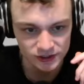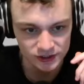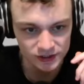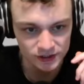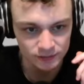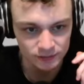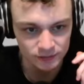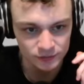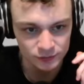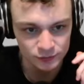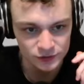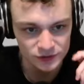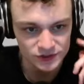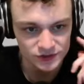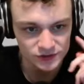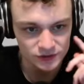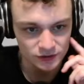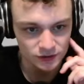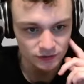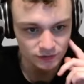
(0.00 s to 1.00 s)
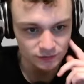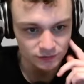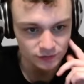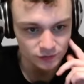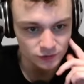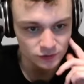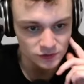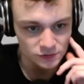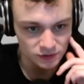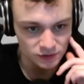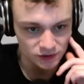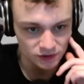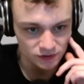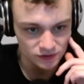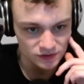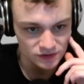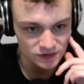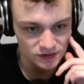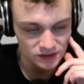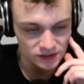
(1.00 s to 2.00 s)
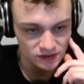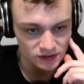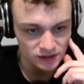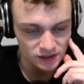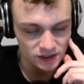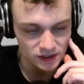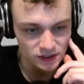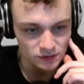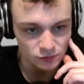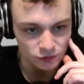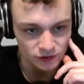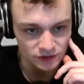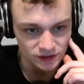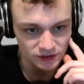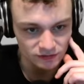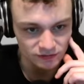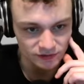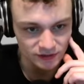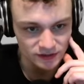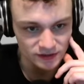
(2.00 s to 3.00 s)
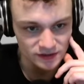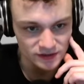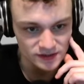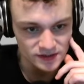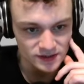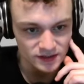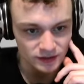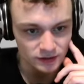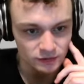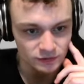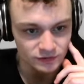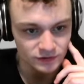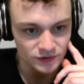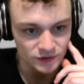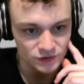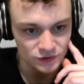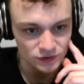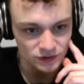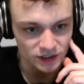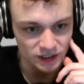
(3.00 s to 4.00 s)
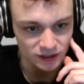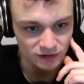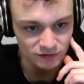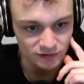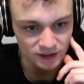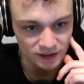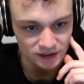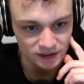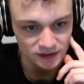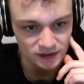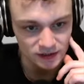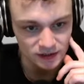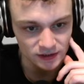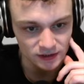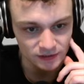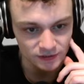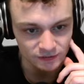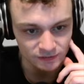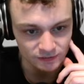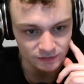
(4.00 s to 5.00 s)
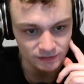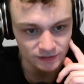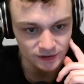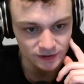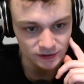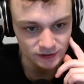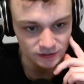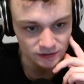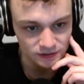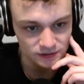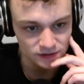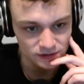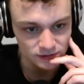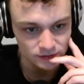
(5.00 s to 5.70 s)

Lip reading: I'm a bit confused because the keyboard event itself does not have a key field.